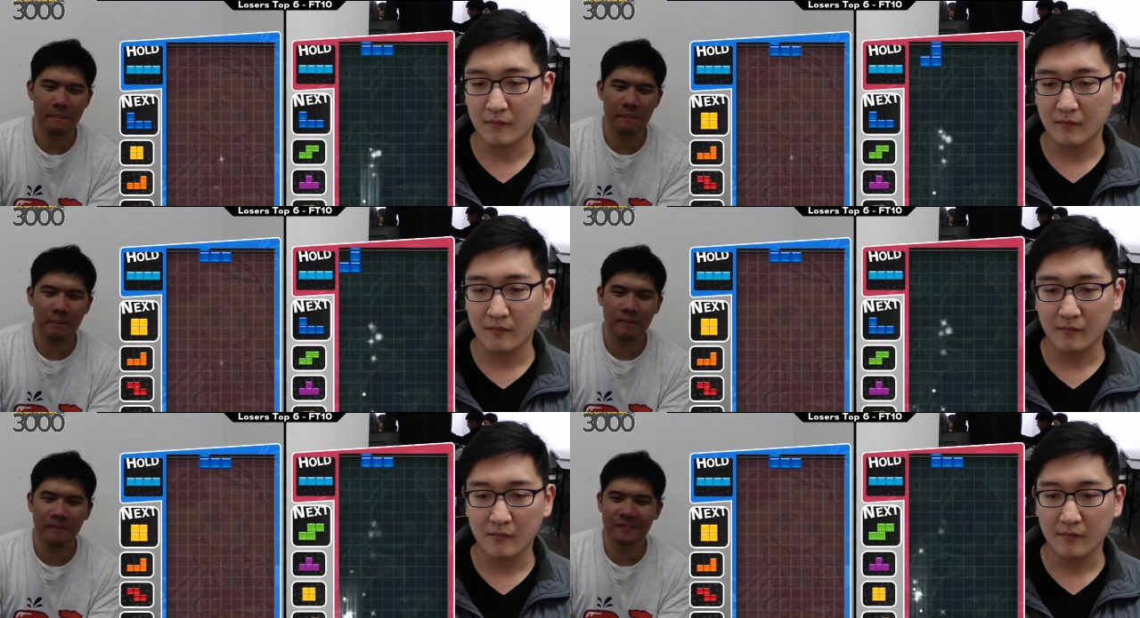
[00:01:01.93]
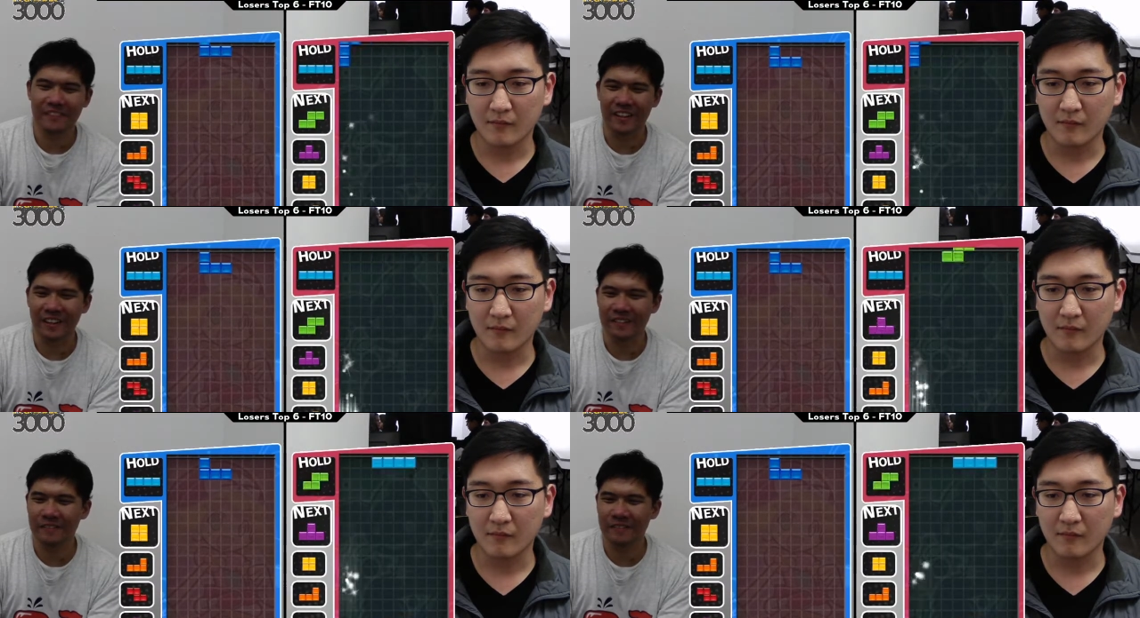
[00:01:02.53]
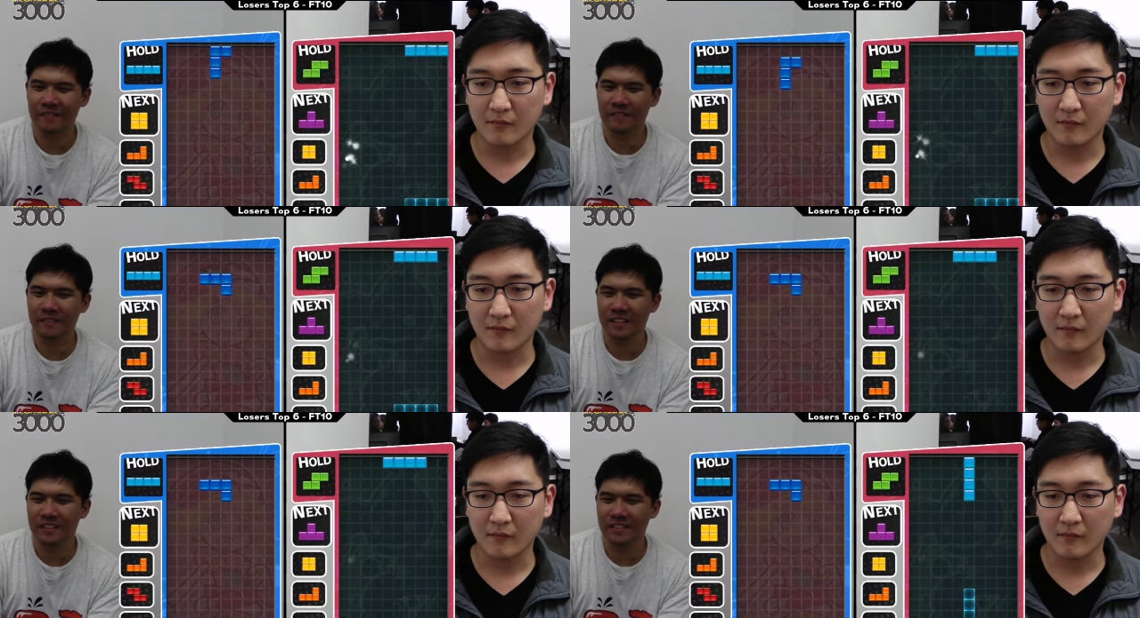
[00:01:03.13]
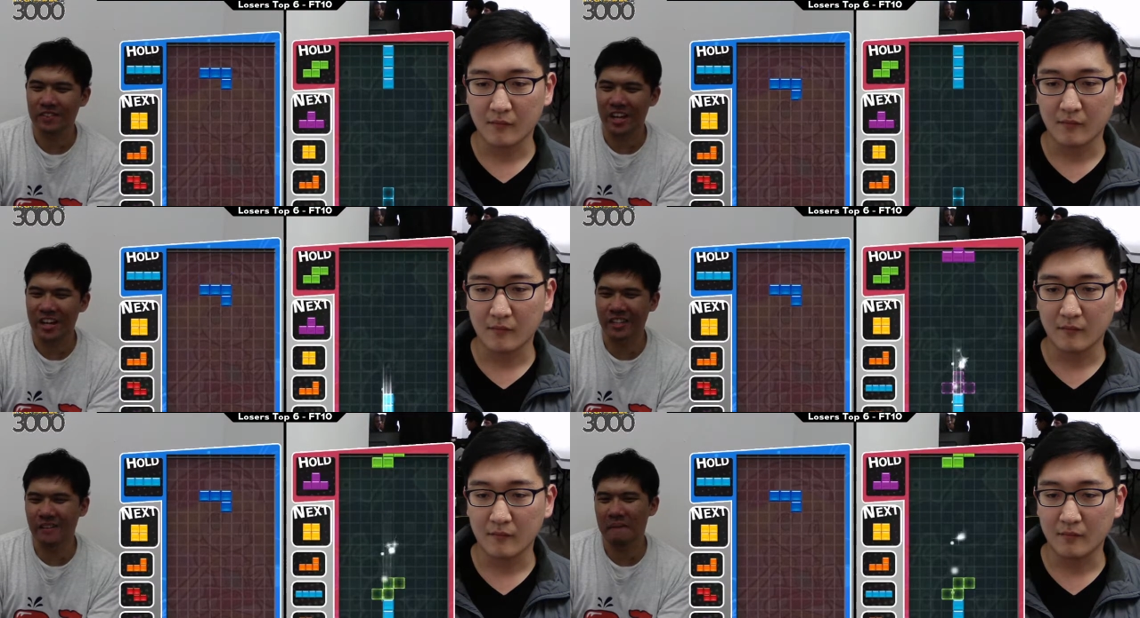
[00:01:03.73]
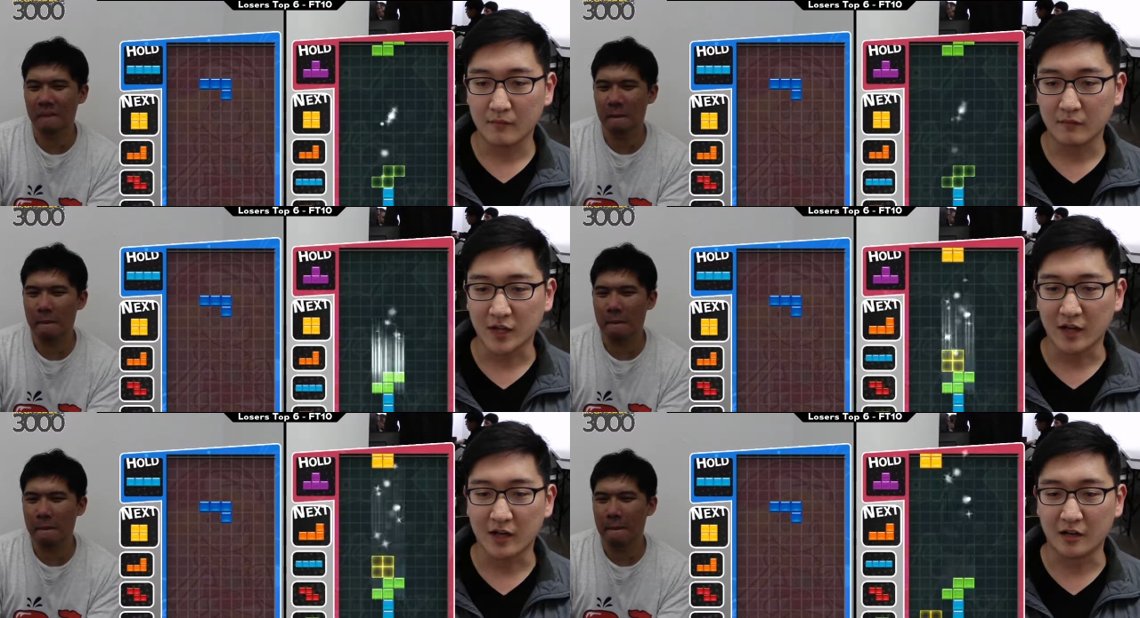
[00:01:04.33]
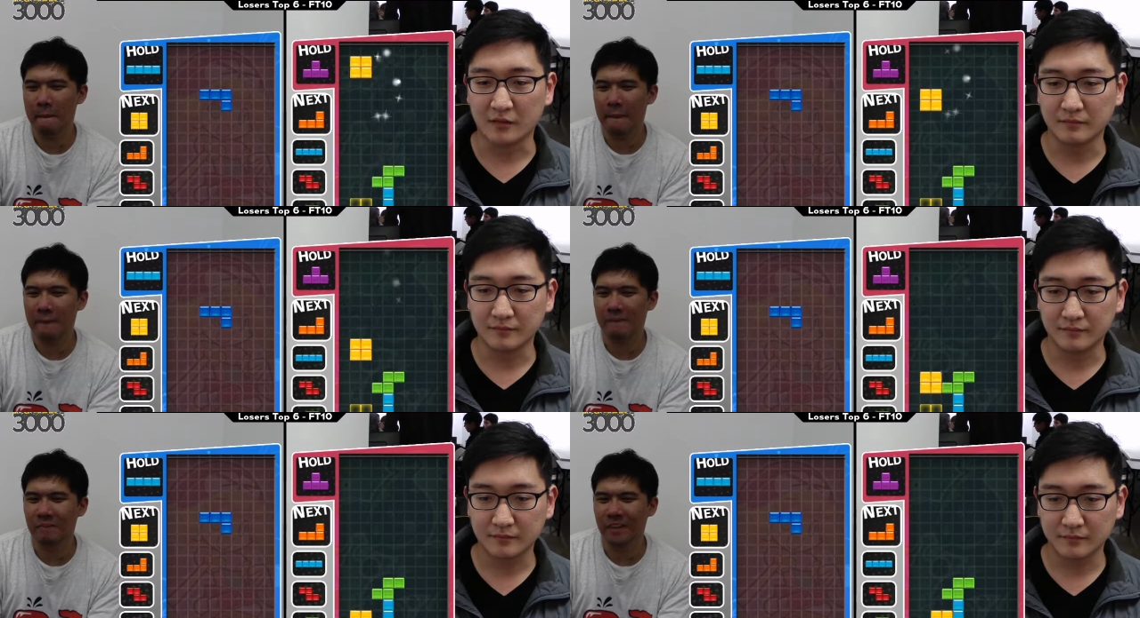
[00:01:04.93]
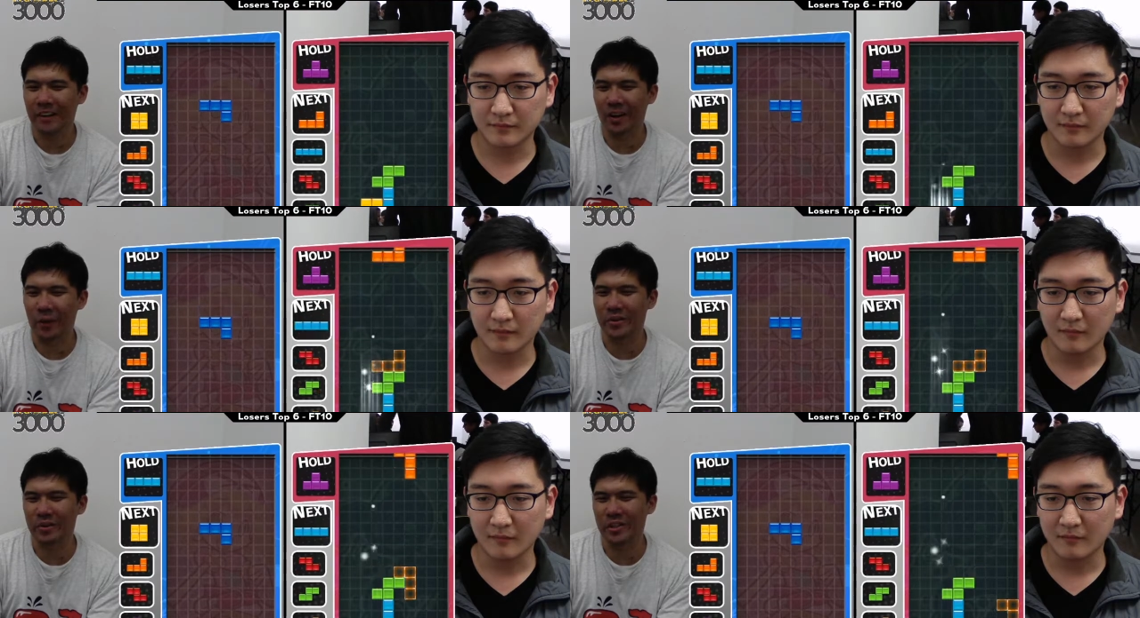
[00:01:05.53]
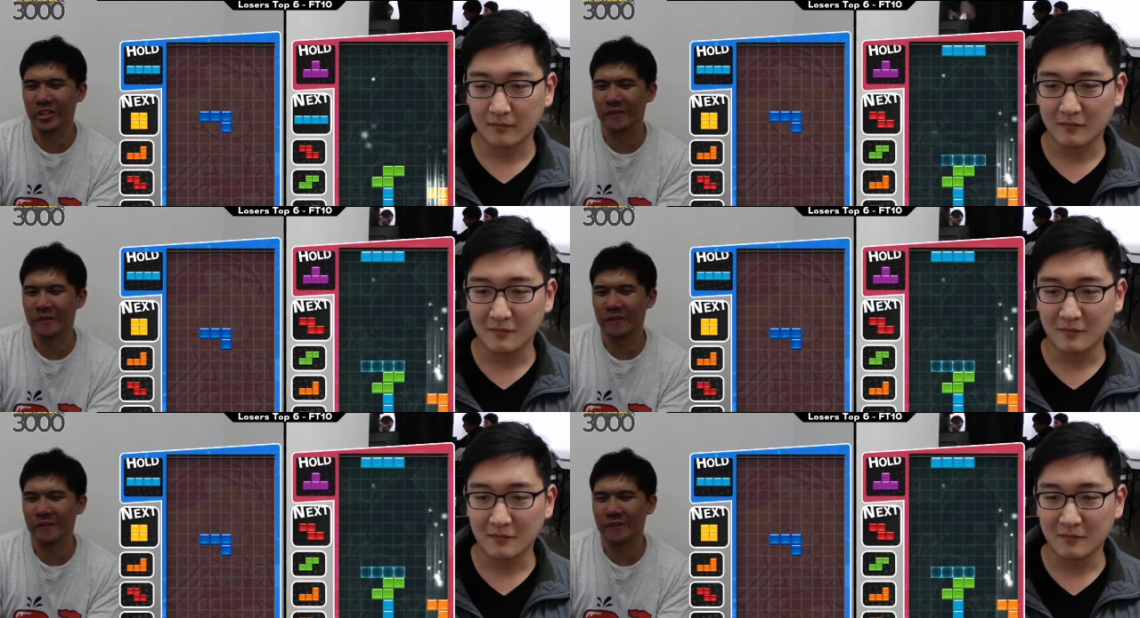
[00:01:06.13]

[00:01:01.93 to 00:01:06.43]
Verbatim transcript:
Speaker 1: Yes, I'm All so right. glad. No, Salted, what are you doing? Let Dream do his sewer.